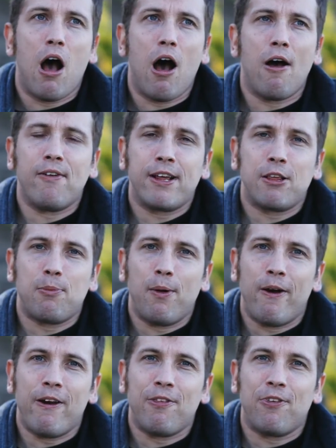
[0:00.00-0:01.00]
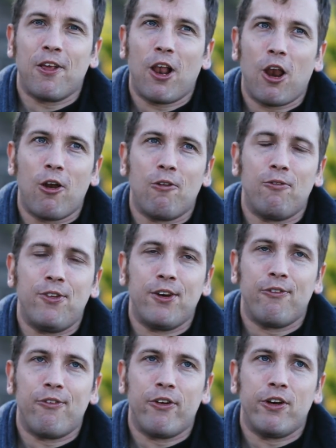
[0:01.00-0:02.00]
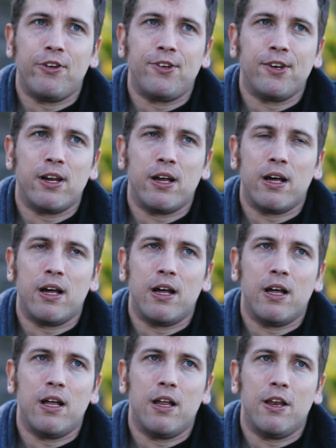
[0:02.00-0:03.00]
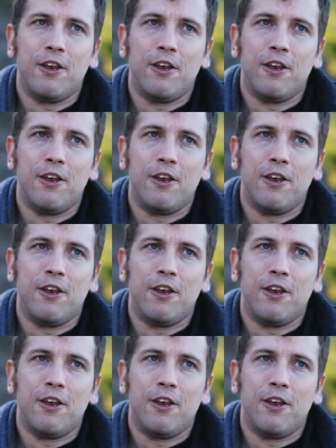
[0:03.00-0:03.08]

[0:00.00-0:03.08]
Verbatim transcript: I've experienced a lot of different uh,